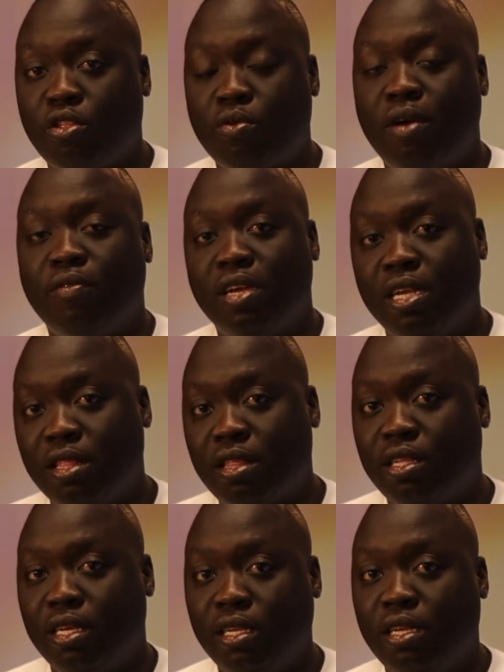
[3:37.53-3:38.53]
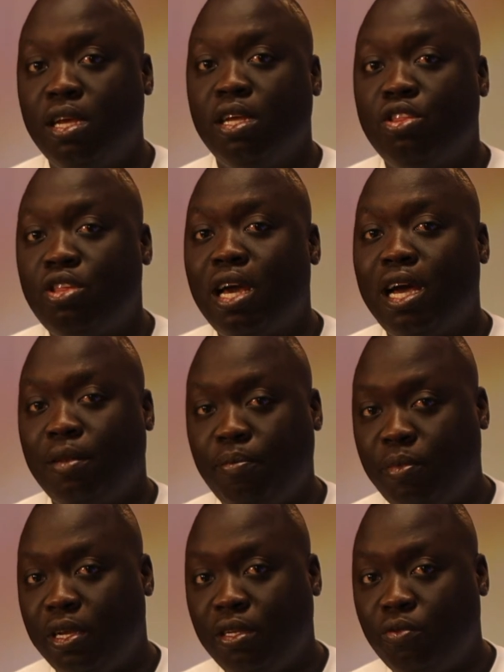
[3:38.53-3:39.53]
They also have an instant
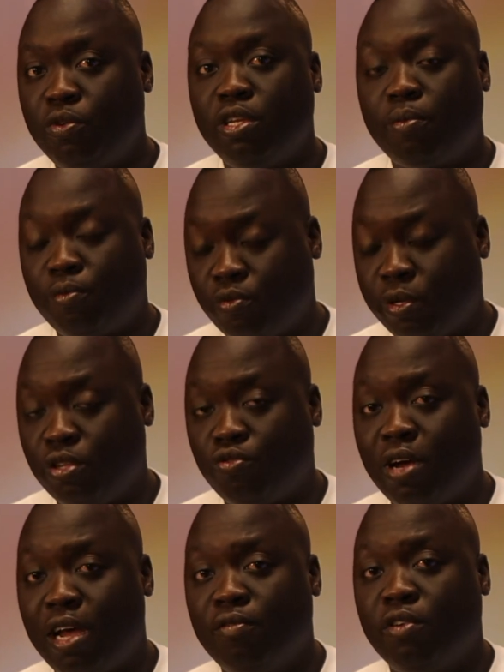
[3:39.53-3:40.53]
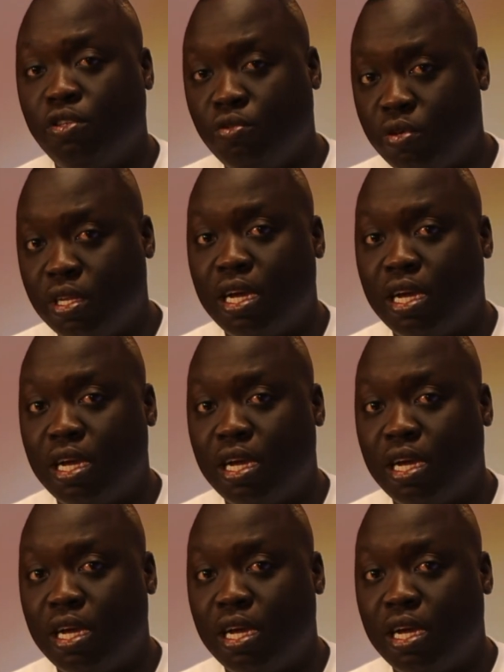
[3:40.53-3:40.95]
chat button with the driver,